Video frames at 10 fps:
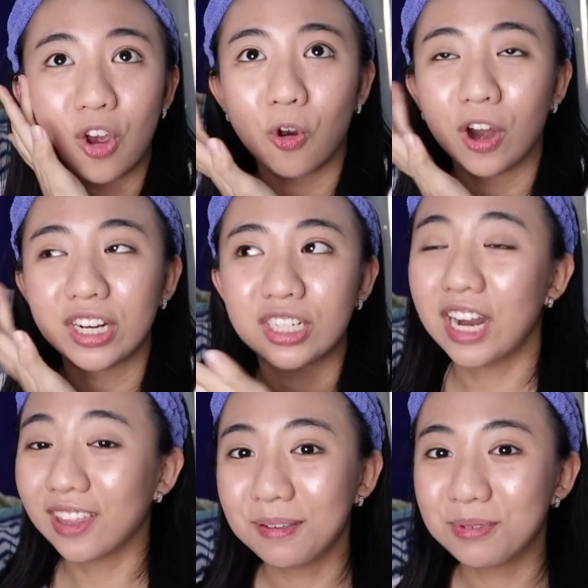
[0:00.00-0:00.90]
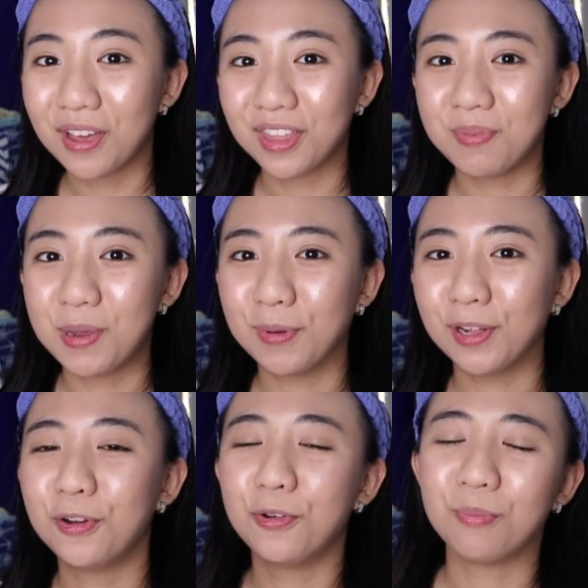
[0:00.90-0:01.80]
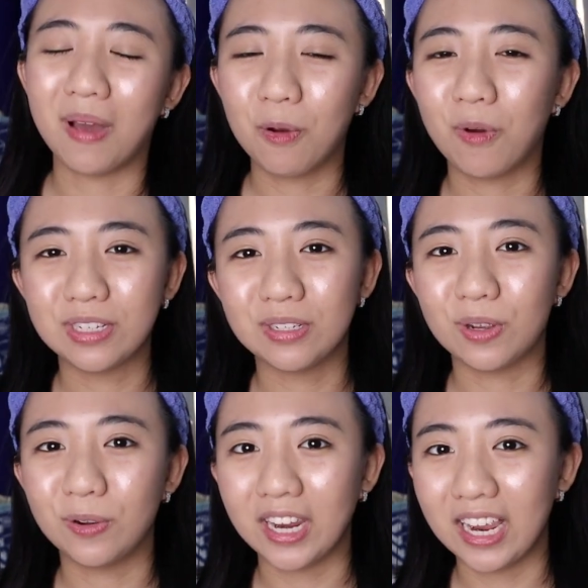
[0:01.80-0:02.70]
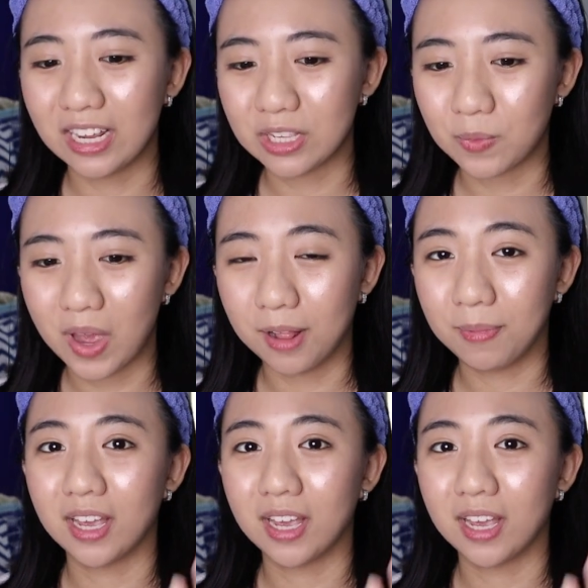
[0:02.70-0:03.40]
or share them to other people who might want to donate as well,